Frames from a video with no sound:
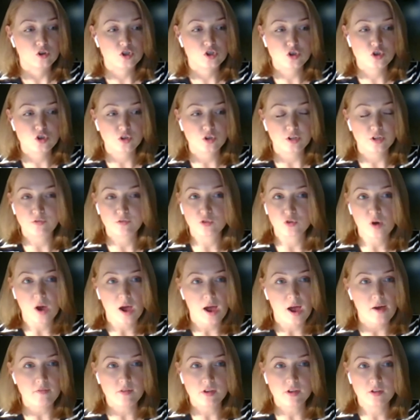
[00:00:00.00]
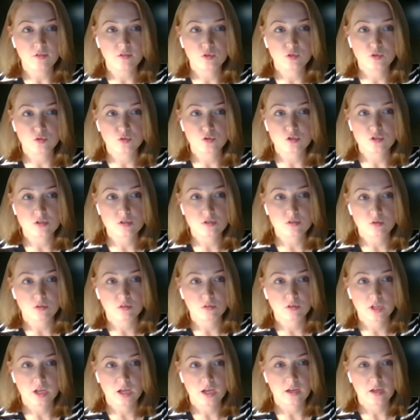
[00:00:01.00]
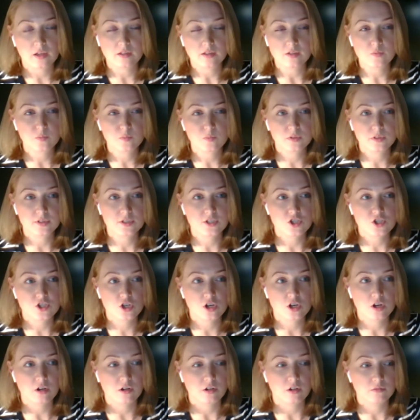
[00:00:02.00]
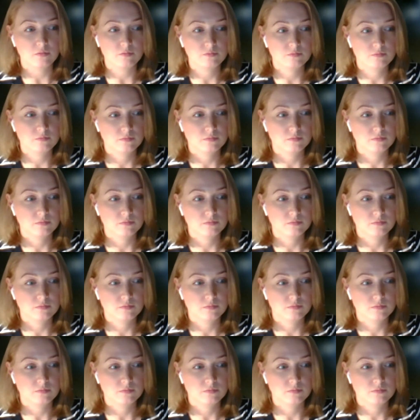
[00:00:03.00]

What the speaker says: Sure. If you have any views on that, please share.